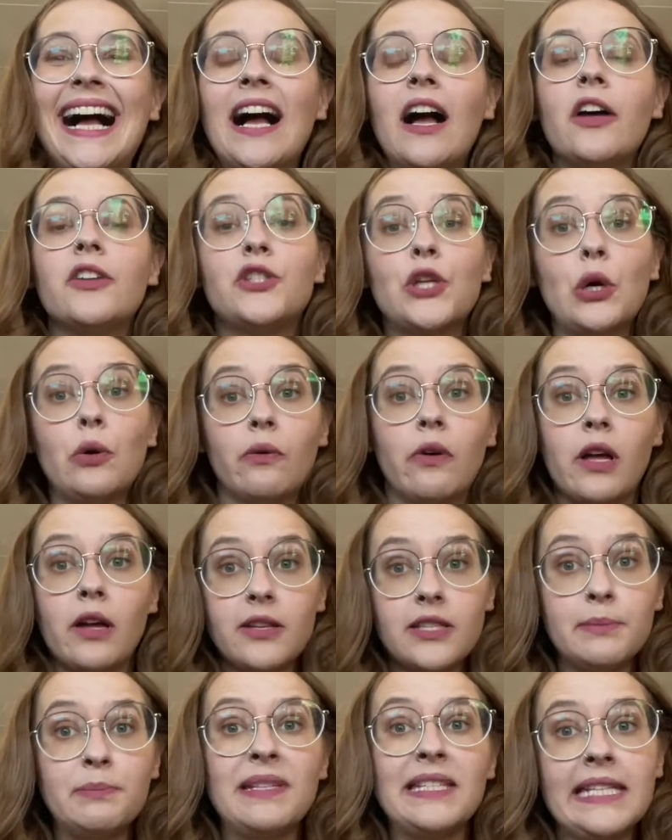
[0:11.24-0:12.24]
So
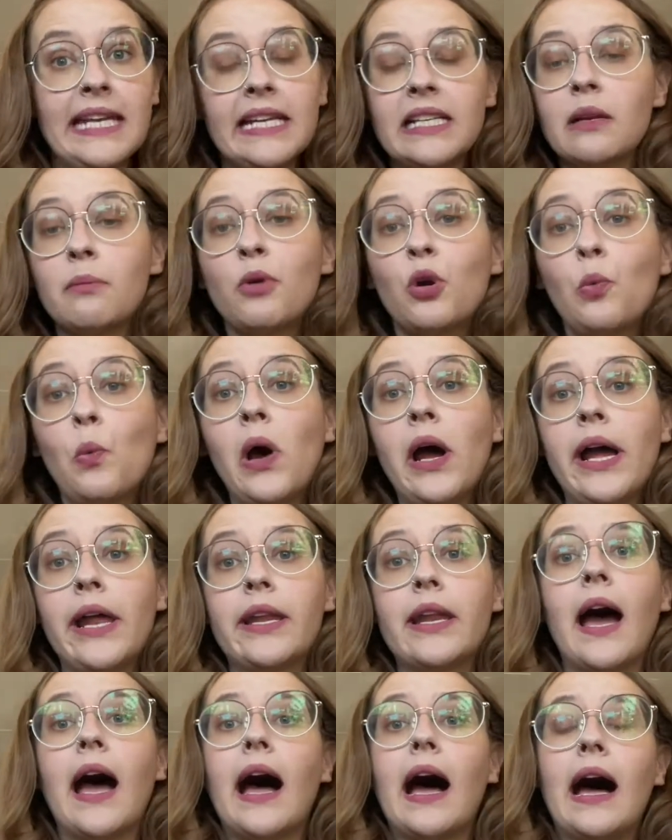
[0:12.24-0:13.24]
mistake number
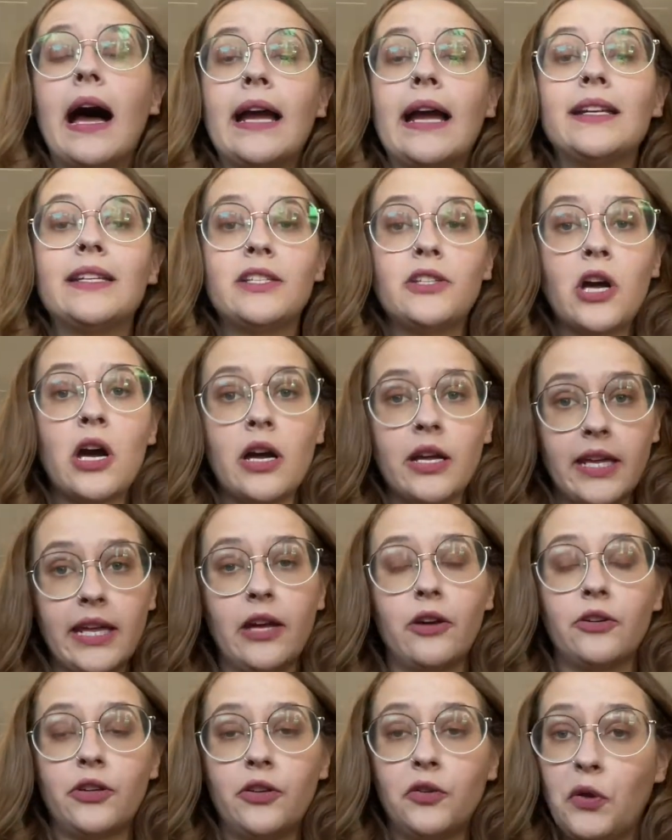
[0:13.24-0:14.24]
1, I did not
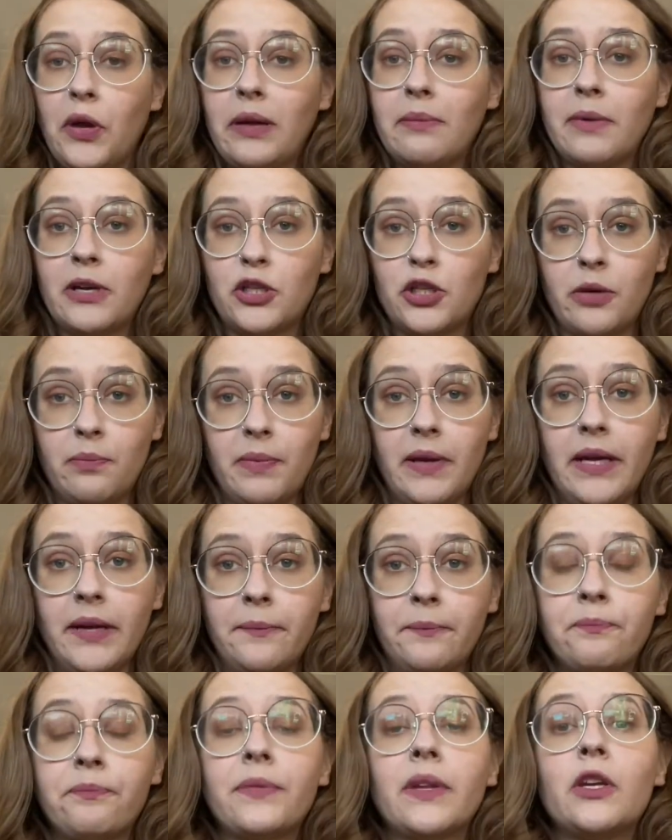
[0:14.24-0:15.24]
calculate my
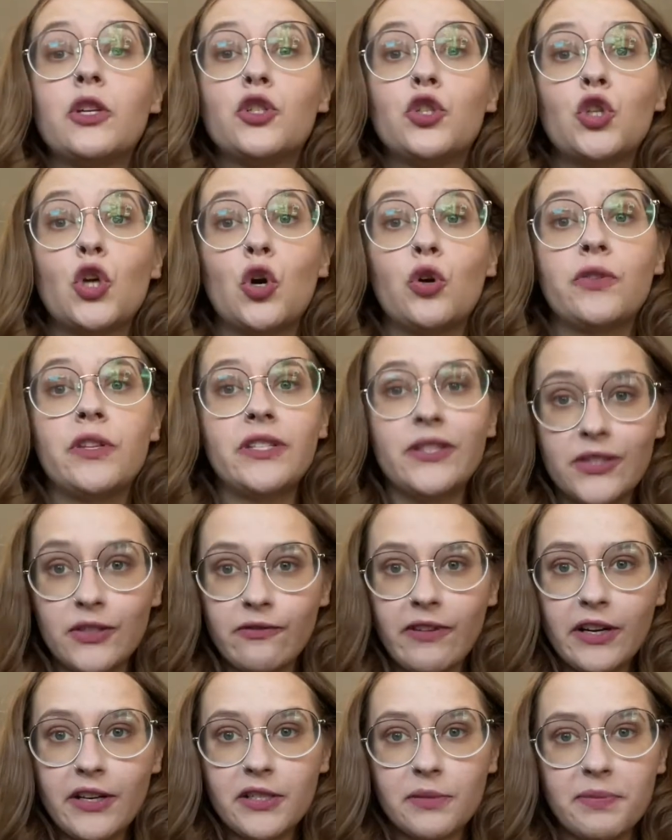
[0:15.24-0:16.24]
shipping. So this is
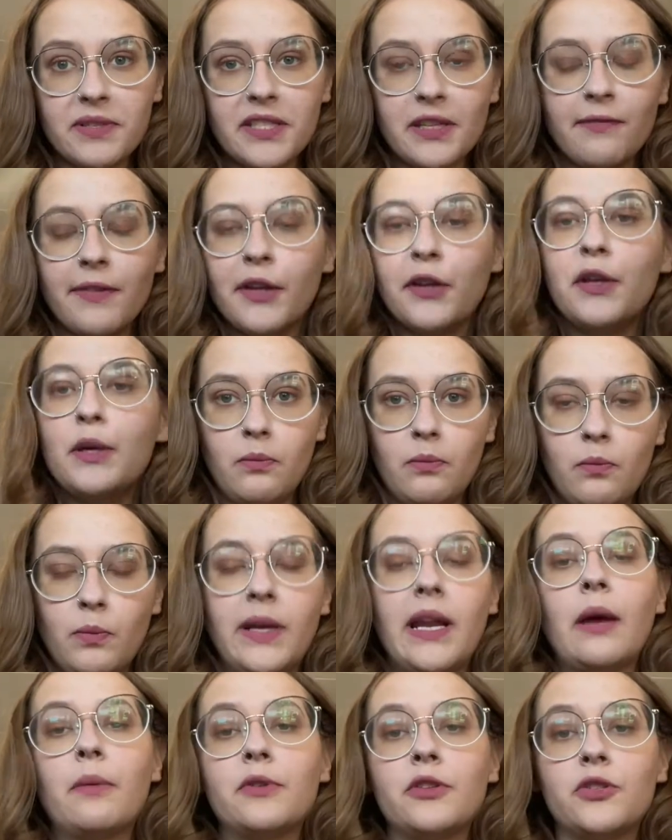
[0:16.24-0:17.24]
very specifically when
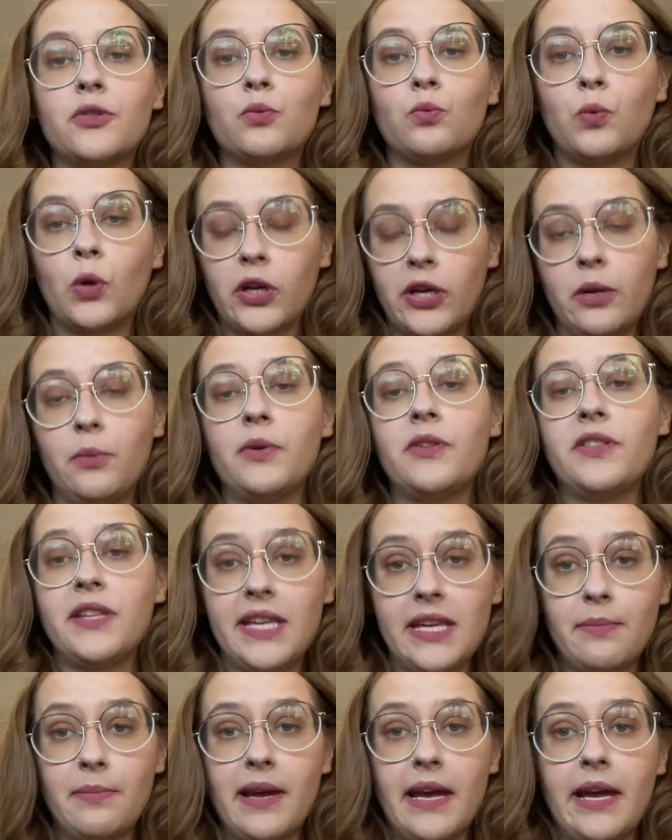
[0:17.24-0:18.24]
I was working with
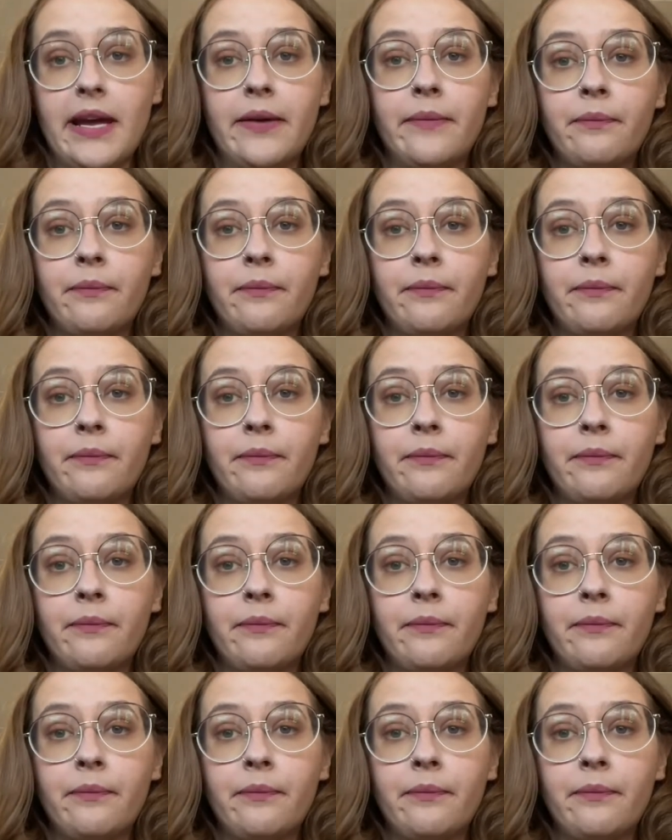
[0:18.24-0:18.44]
eBay.